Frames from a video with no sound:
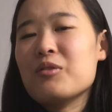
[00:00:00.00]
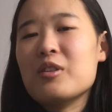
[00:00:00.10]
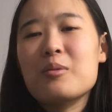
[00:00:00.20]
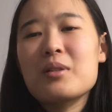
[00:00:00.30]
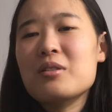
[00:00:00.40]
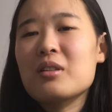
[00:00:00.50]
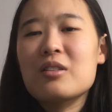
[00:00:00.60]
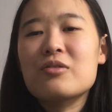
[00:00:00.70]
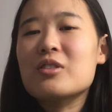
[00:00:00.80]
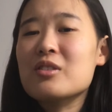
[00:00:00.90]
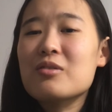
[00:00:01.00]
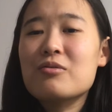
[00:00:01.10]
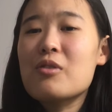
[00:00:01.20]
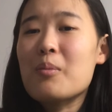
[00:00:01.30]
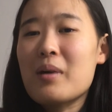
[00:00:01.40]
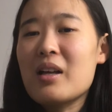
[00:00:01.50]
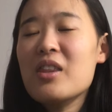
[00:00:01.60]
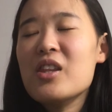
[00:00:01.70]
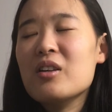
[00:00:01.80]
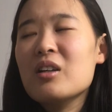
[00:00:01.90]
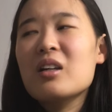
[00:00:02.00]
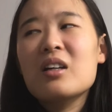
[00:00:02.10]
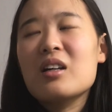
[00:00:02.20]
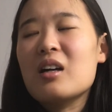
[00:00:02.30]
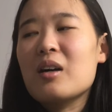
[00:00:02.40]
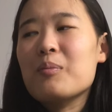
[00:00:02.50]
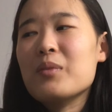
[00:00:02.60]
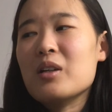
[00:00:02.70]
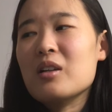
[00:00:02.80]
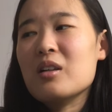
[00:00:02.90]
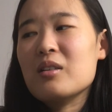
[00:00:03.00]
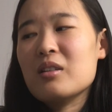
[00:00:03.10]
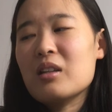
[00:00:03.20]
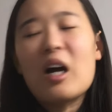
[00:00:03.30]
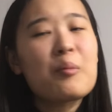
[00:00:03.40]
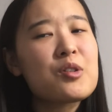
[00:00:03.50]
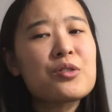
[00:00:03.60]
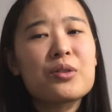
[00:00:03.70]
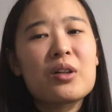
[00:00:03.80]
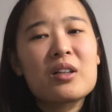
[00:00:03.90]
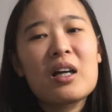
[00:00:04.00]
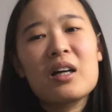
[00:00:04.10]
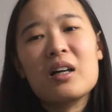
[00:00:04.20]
especially in the fourth full month, they're not matured.